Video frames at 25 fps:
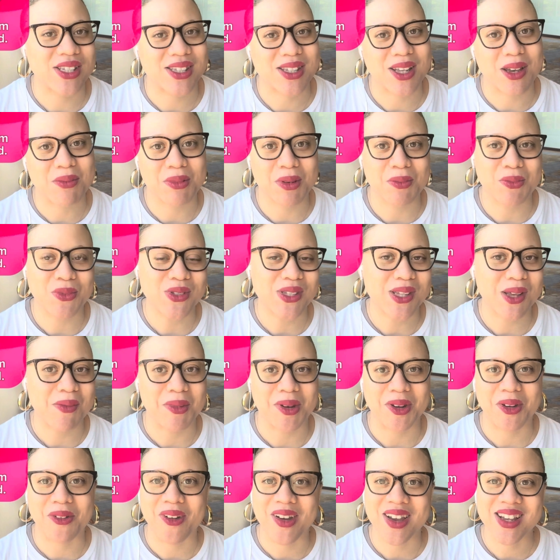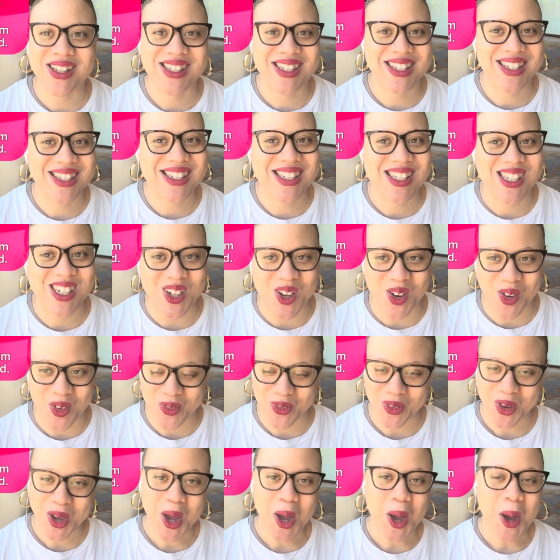come up with some of the craziest stuff.
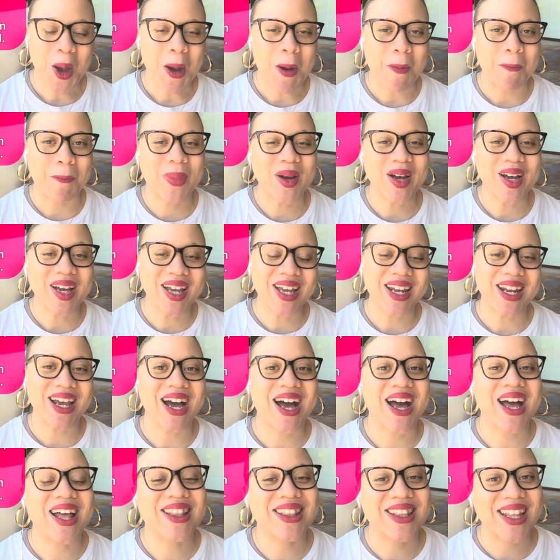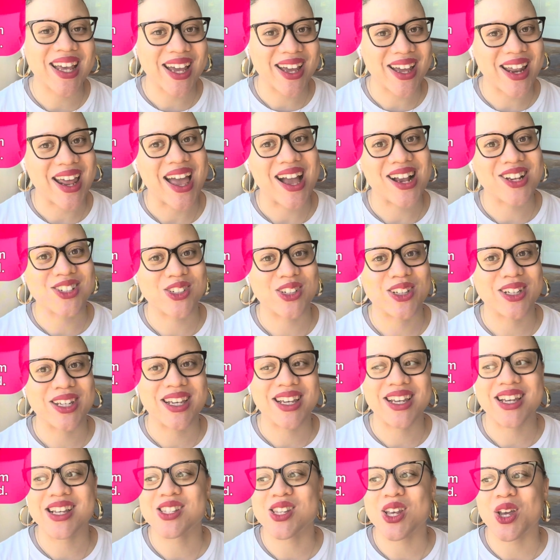But that actually
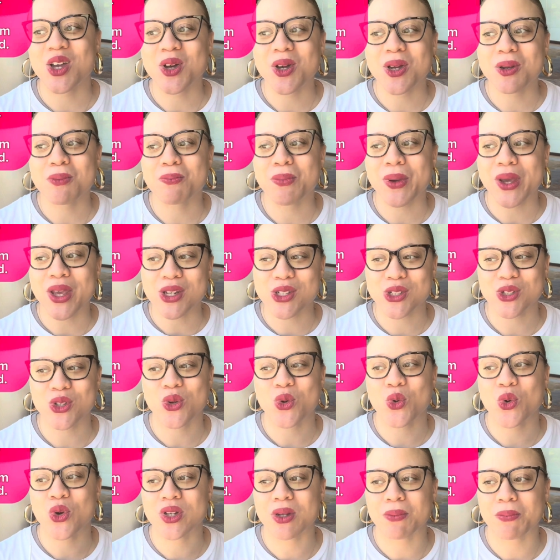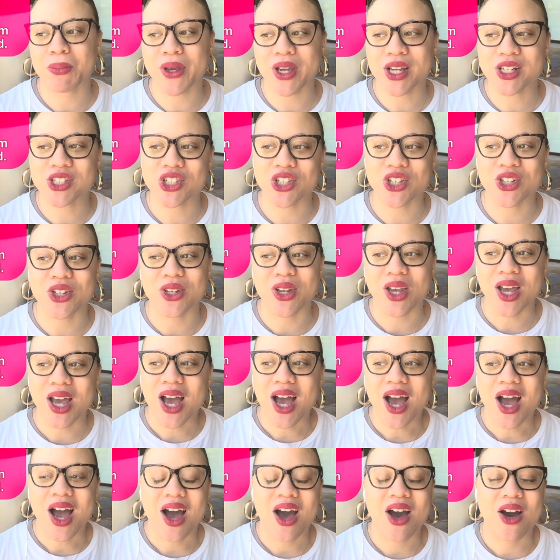is a good picture or depiction
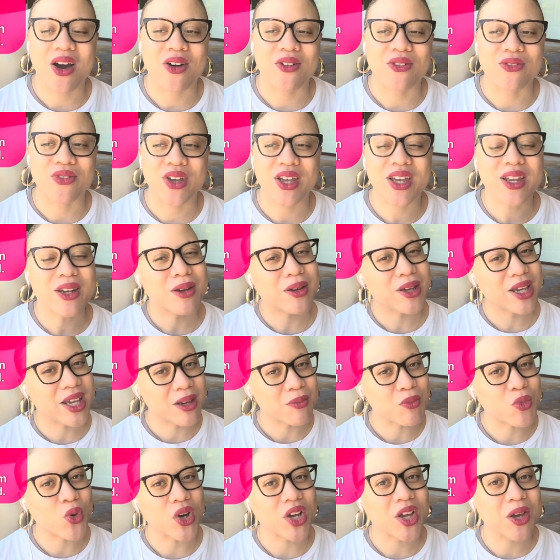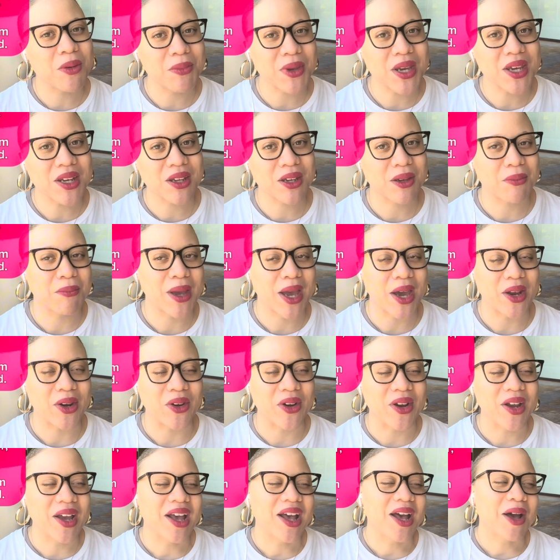of, in a more comedic matter,
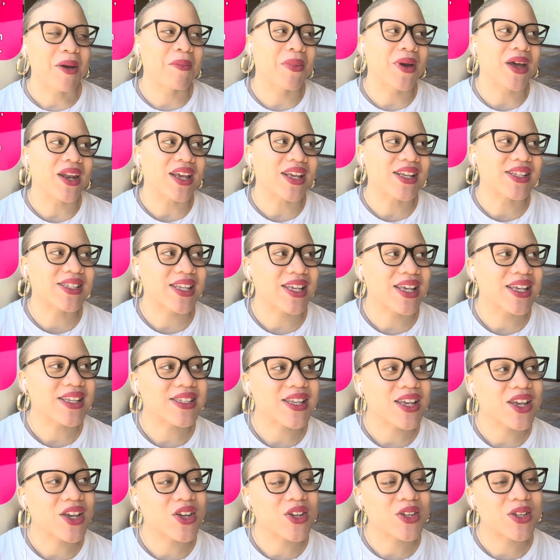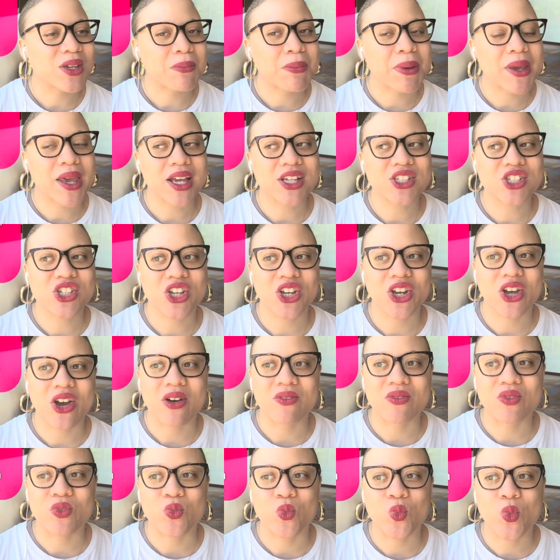but it's a good depiction of
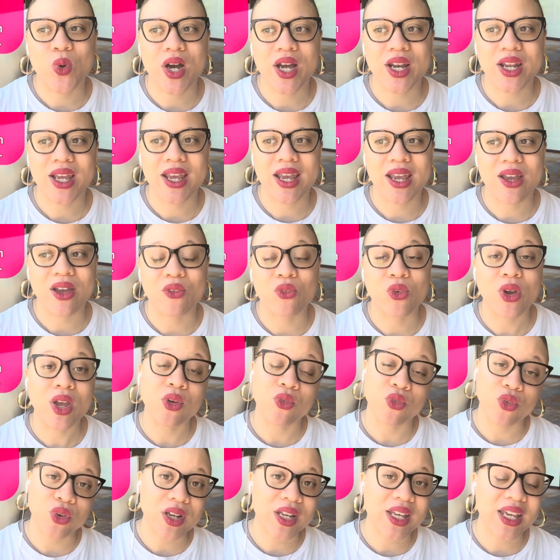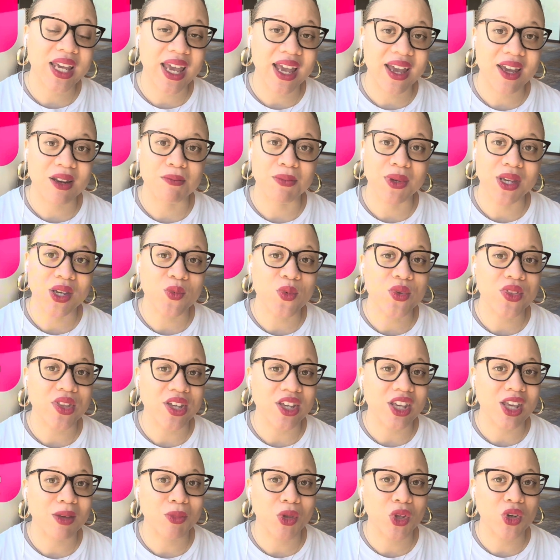what it really can be within
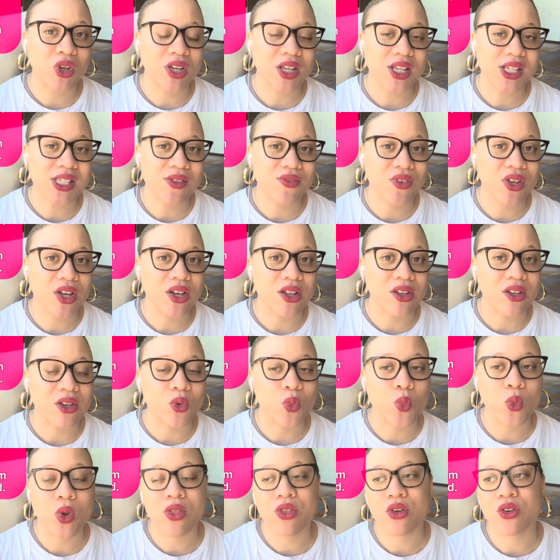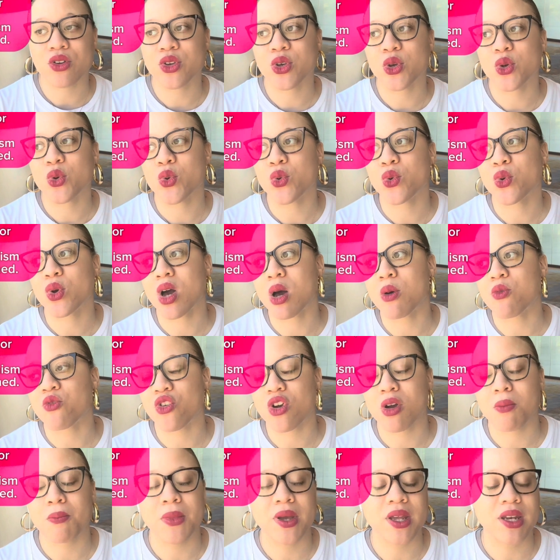communities of color, whether you come
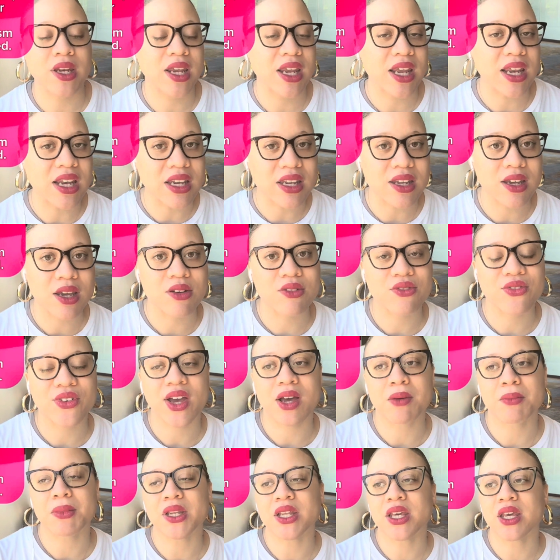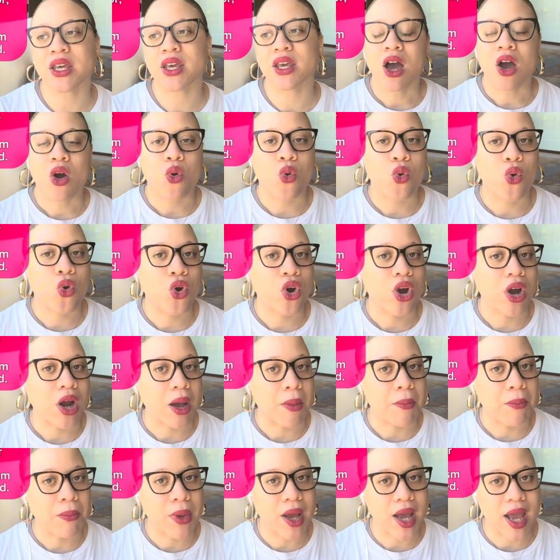from an Indian family or an
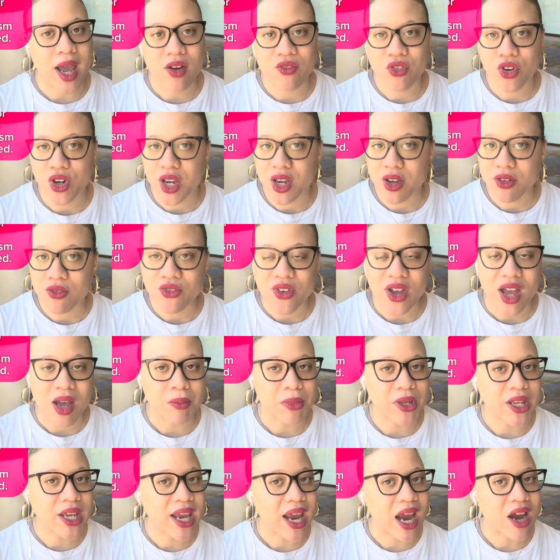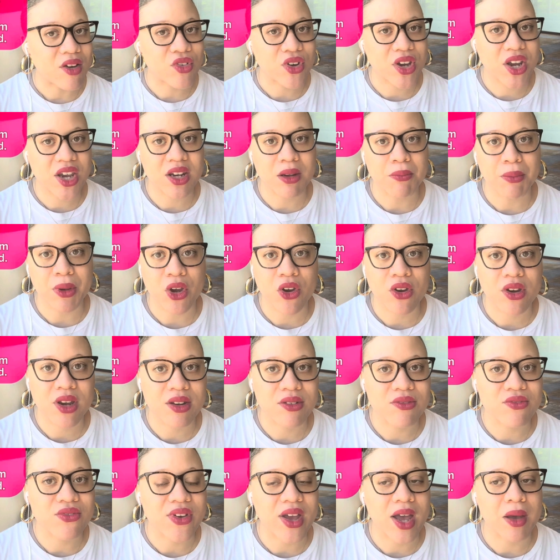African family, African American
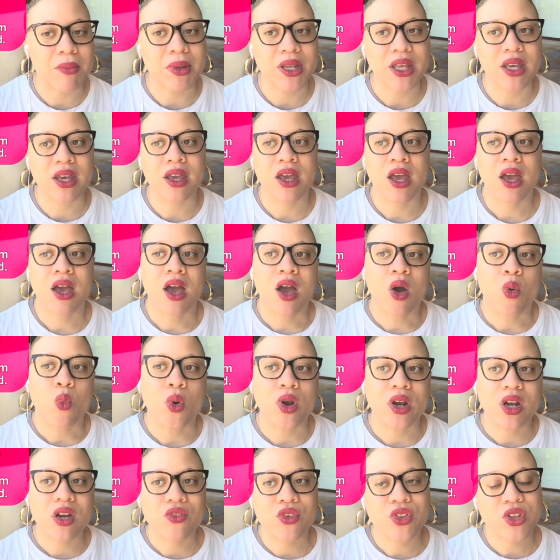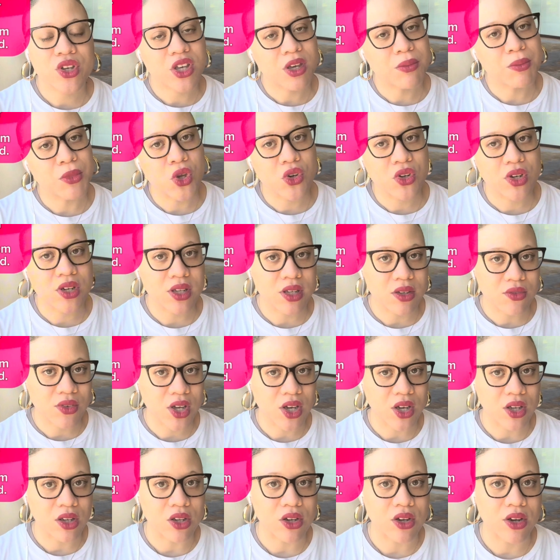family, whatever the community of
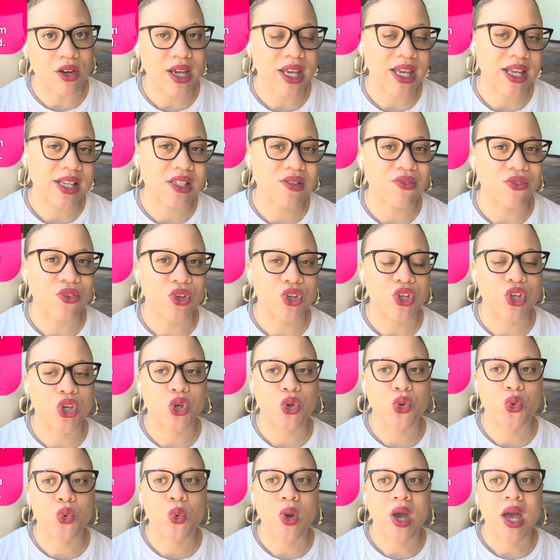color is for you.